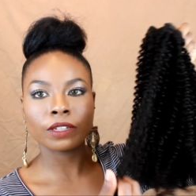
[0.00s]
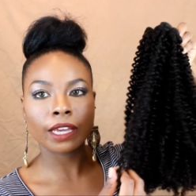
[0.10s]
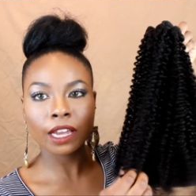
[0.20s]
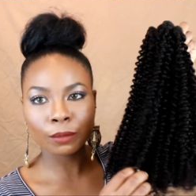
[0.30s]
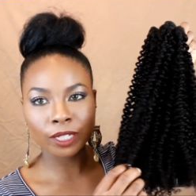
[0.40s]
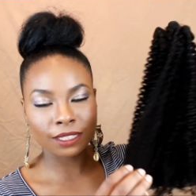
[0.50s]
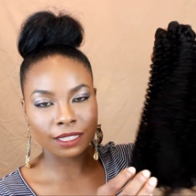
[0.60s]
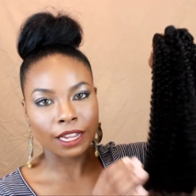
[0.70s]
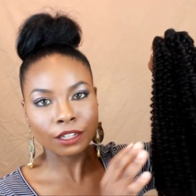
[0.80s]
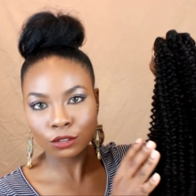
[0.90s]
The camera
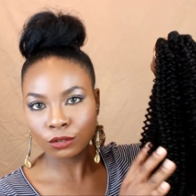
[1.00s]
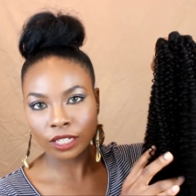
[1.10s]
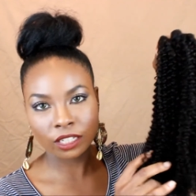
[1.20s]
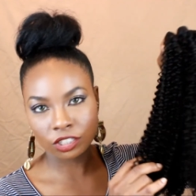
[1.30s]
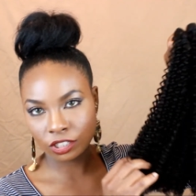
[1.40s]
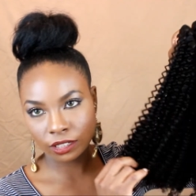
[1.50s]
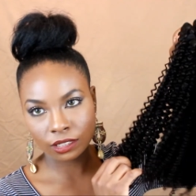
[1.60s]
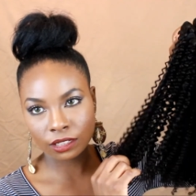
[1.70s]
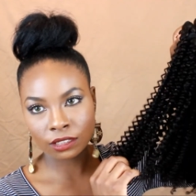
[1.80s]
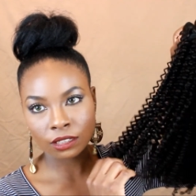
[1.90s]
does not do any
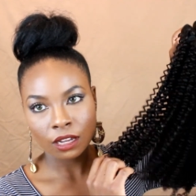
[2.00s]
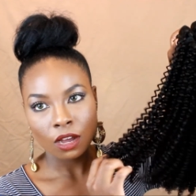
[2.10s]
justice